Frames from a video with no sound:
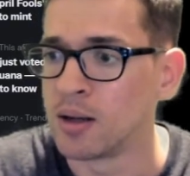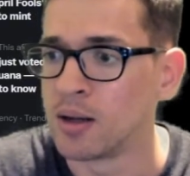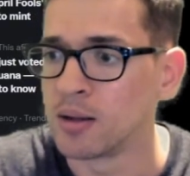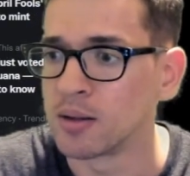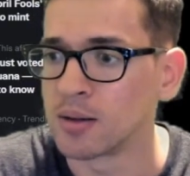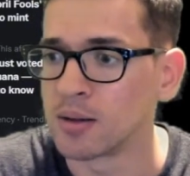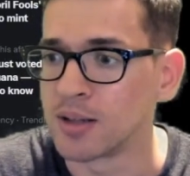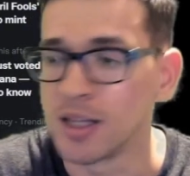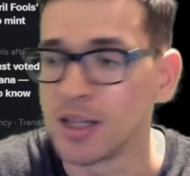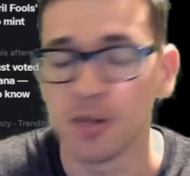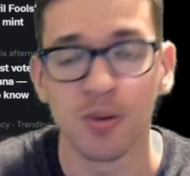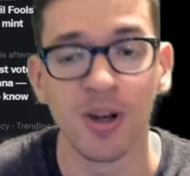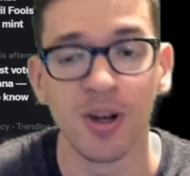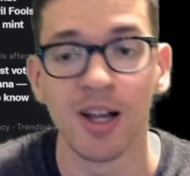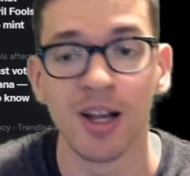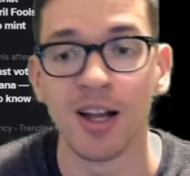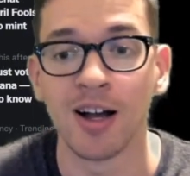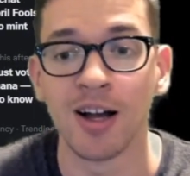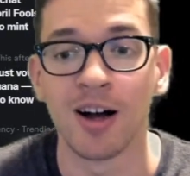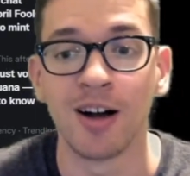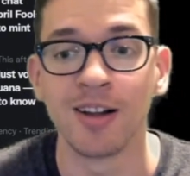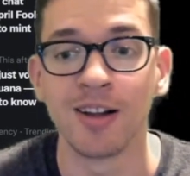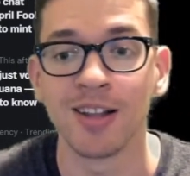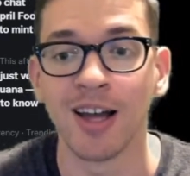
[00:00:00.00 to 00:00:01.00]
That's really
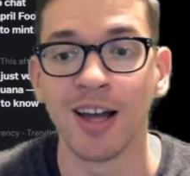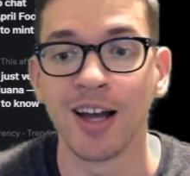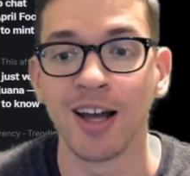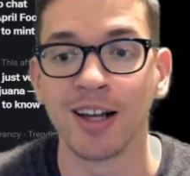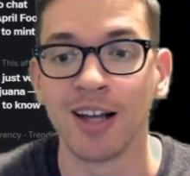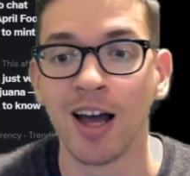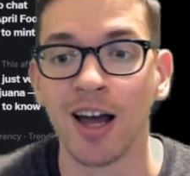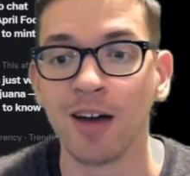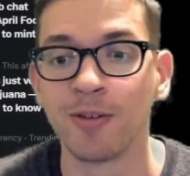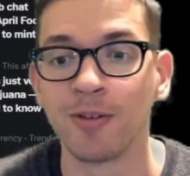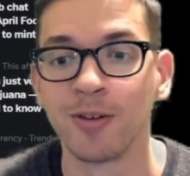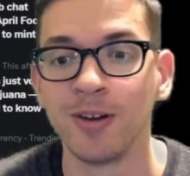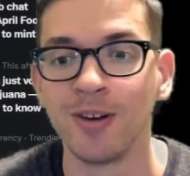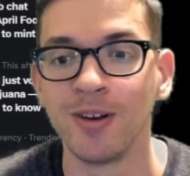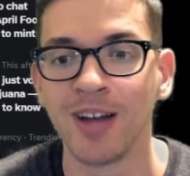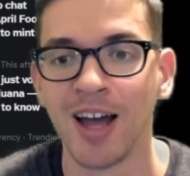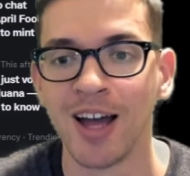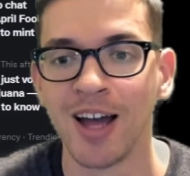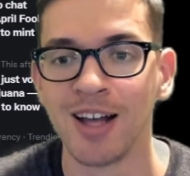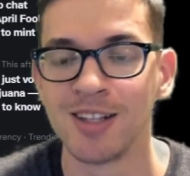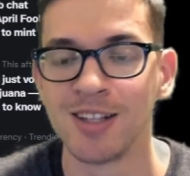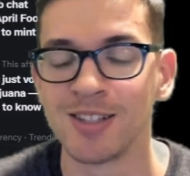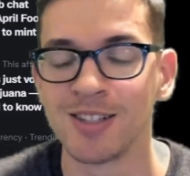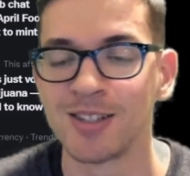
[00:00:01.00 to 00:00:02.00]
all that I got for you
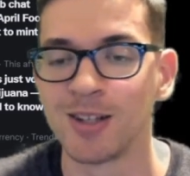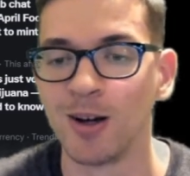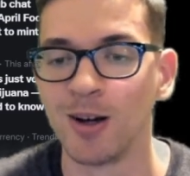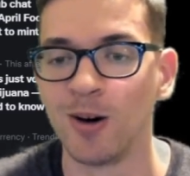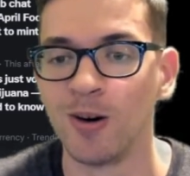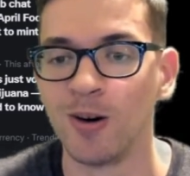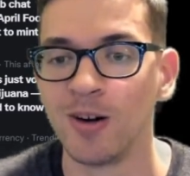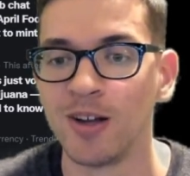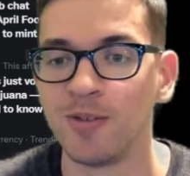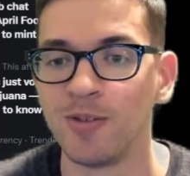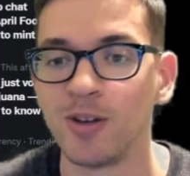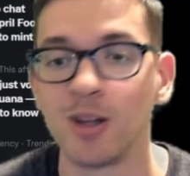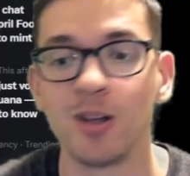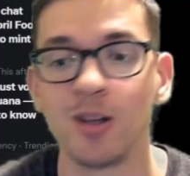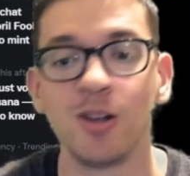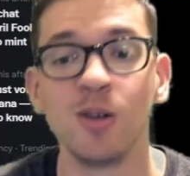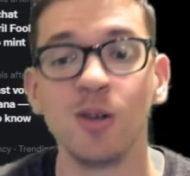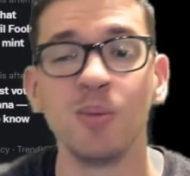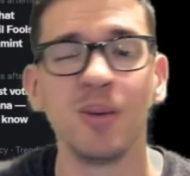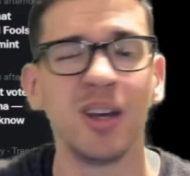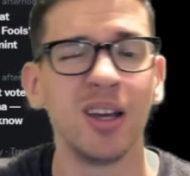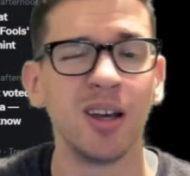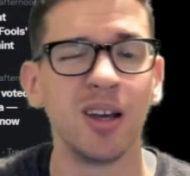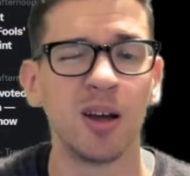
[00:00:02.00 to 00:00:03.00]
guys. So if you could do
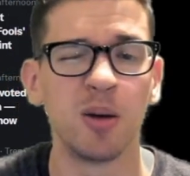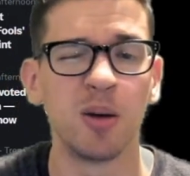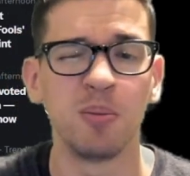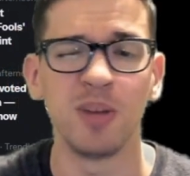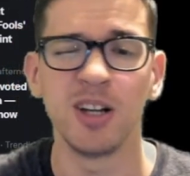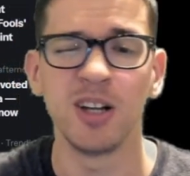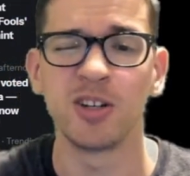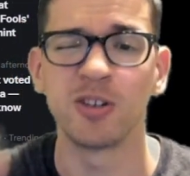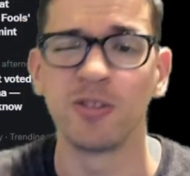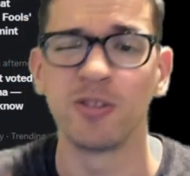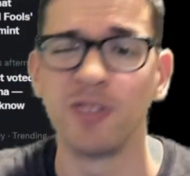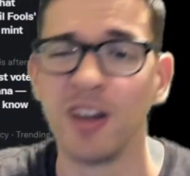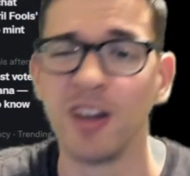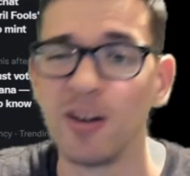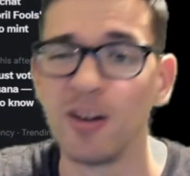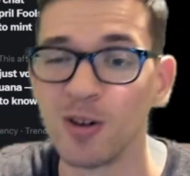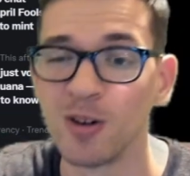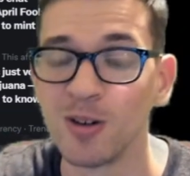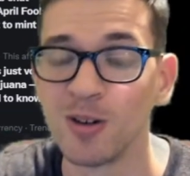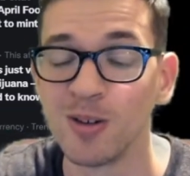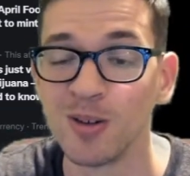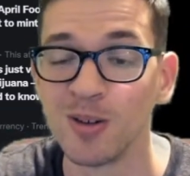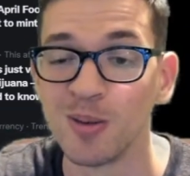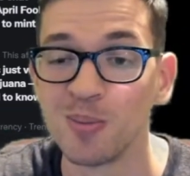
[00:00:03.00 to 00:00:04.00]
me a major
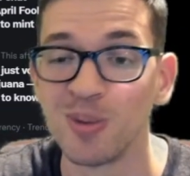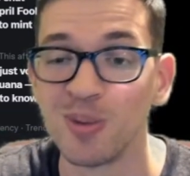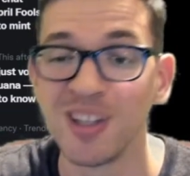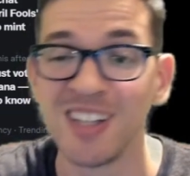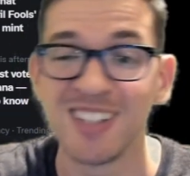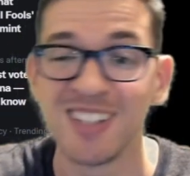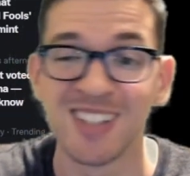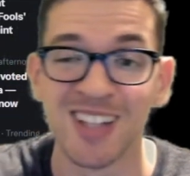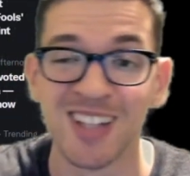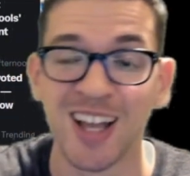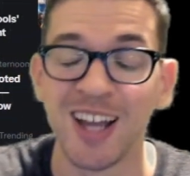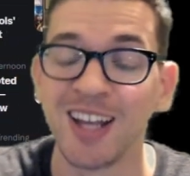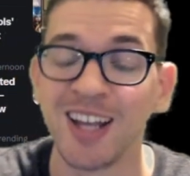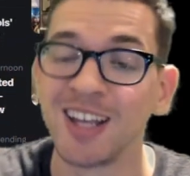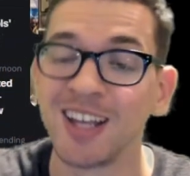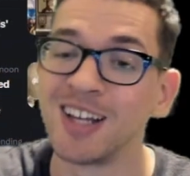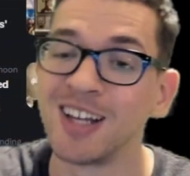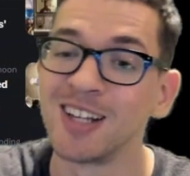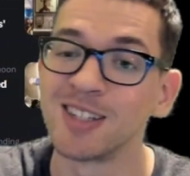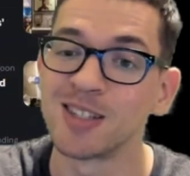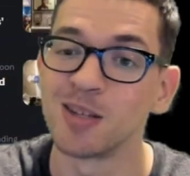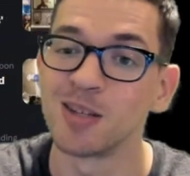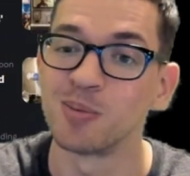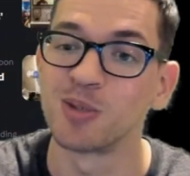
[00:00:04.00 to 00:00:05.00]
favor, please like
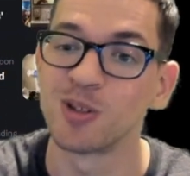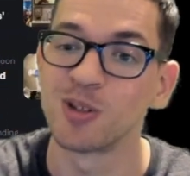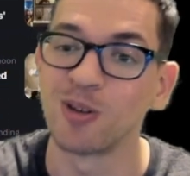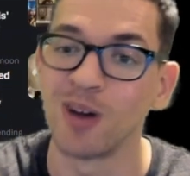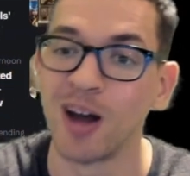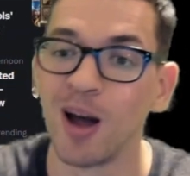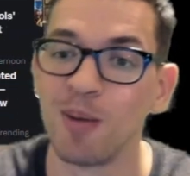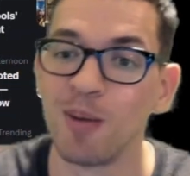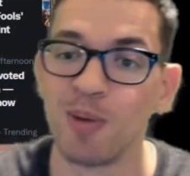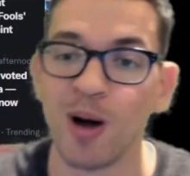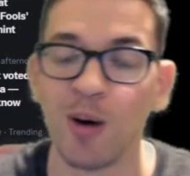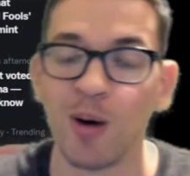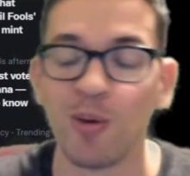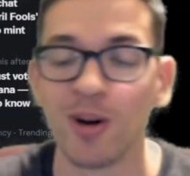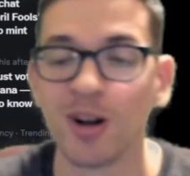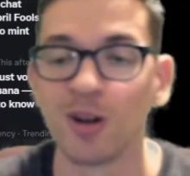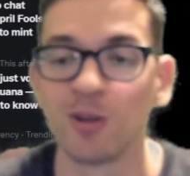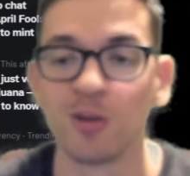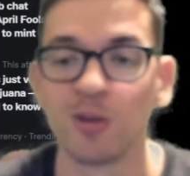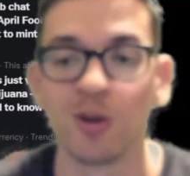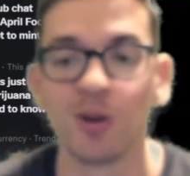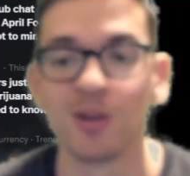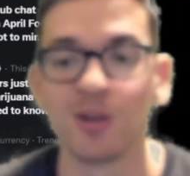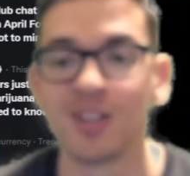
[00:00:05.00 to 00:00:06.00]
and subscribe. I want to
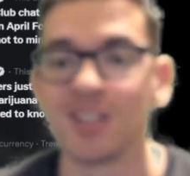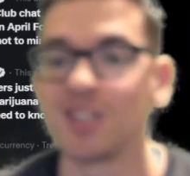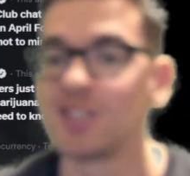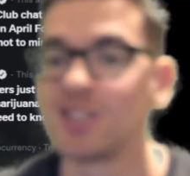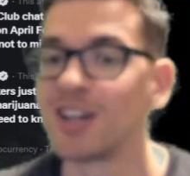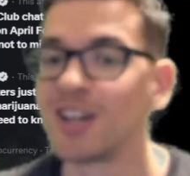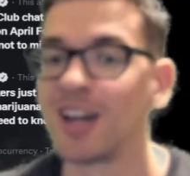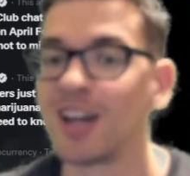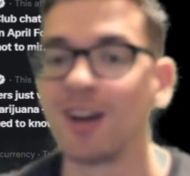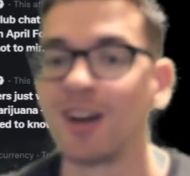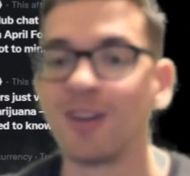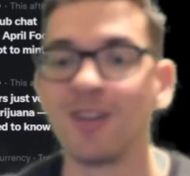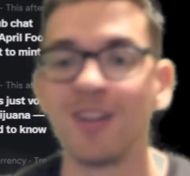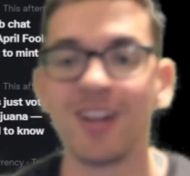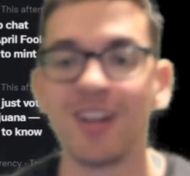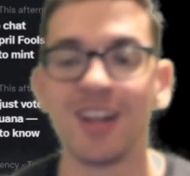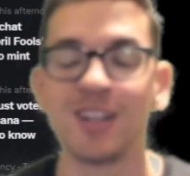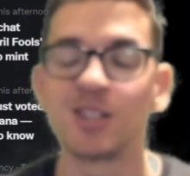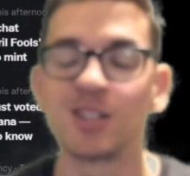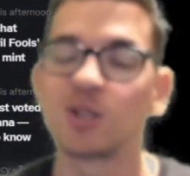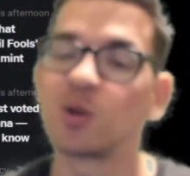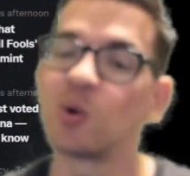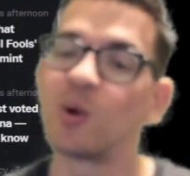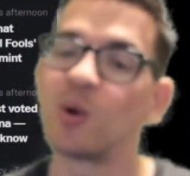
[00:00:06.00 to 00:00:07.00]
grow this channel as
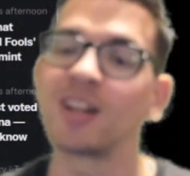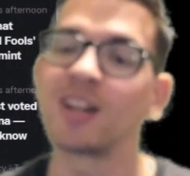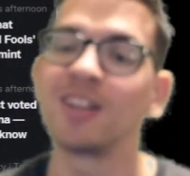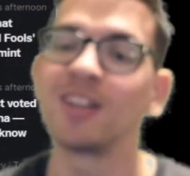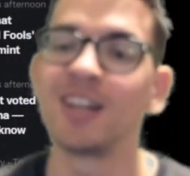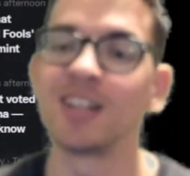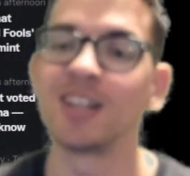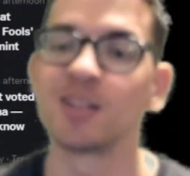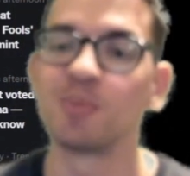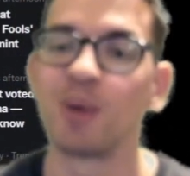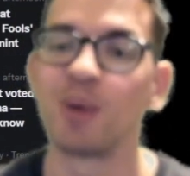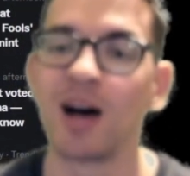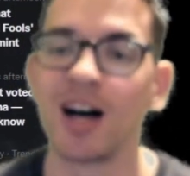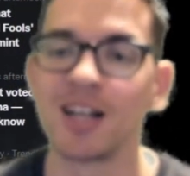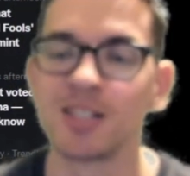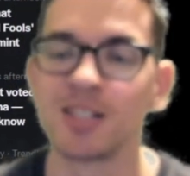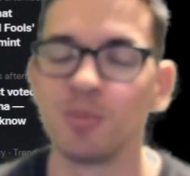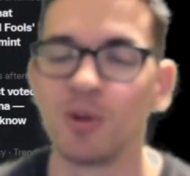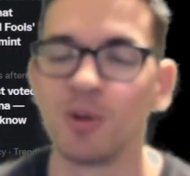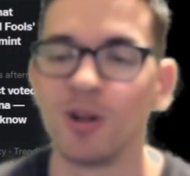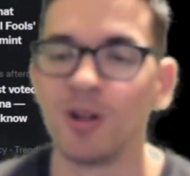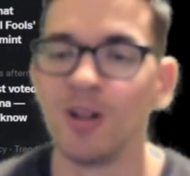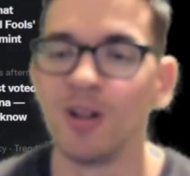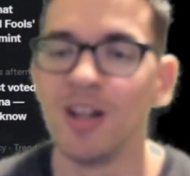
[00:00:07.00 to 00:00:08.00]
quickly as
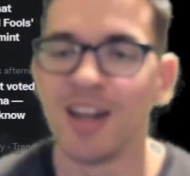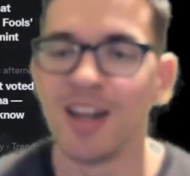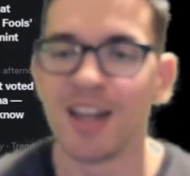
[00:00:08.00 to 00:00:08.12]
possible.